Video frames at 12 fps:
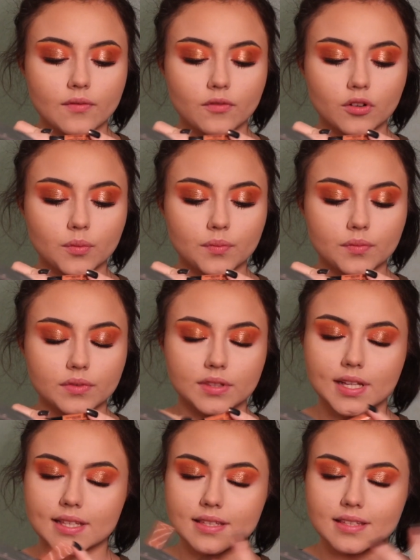
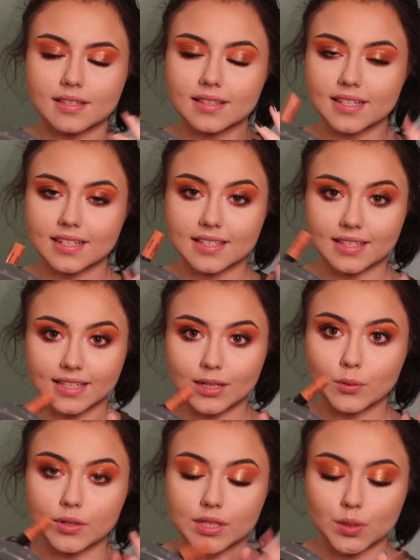the NYX
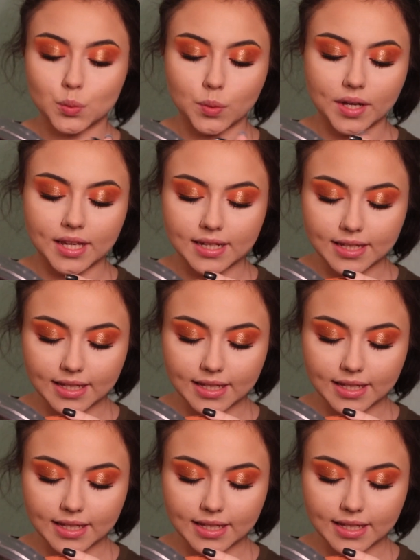Liquid Suede